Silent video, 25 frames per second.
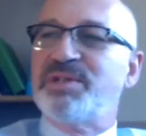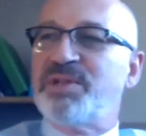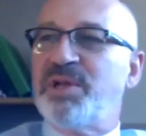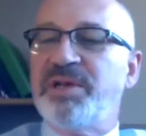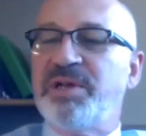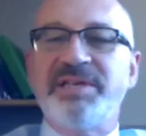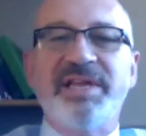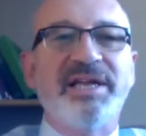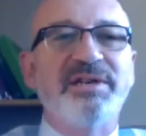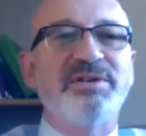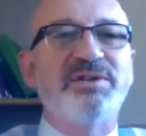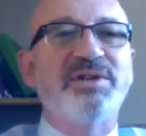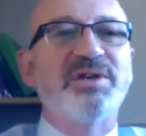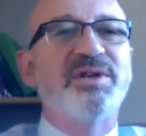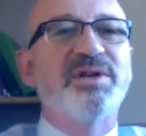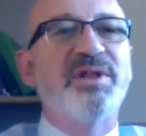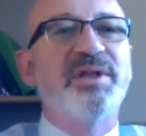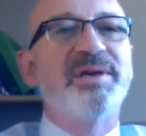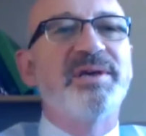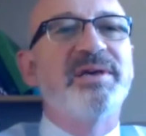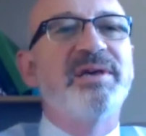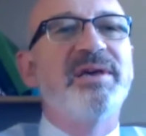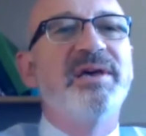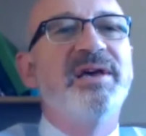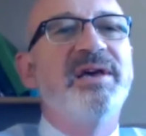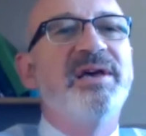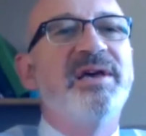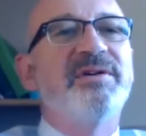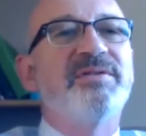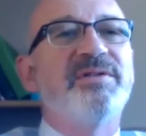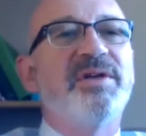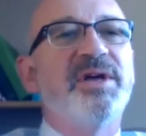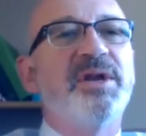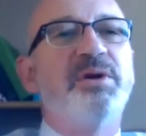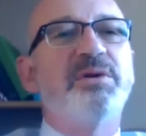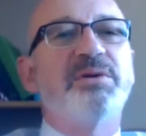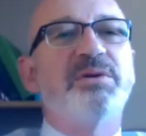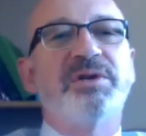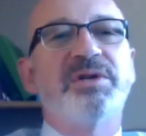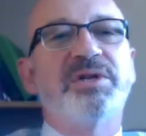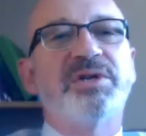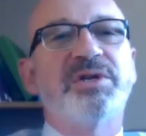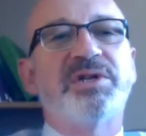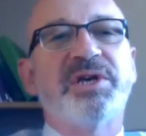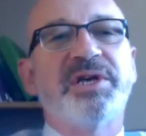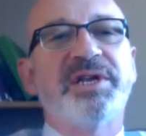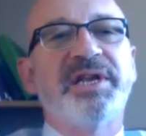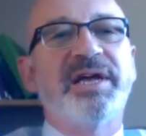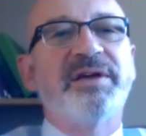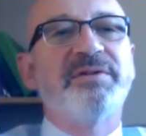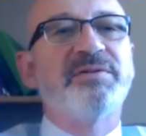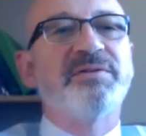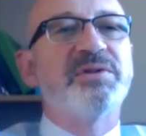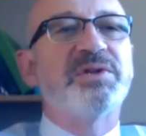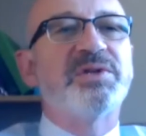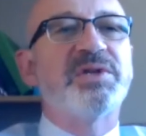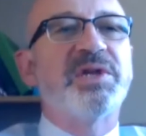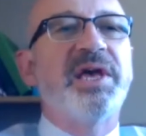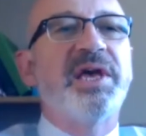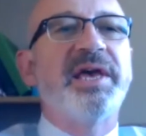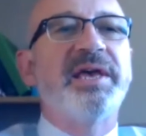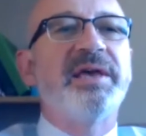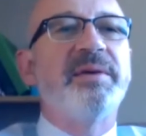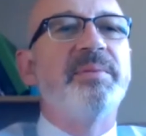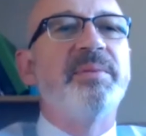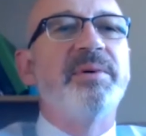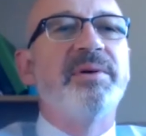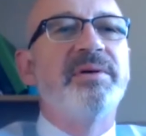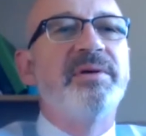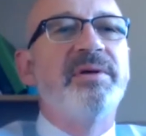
identically, they're not going to turn out the same.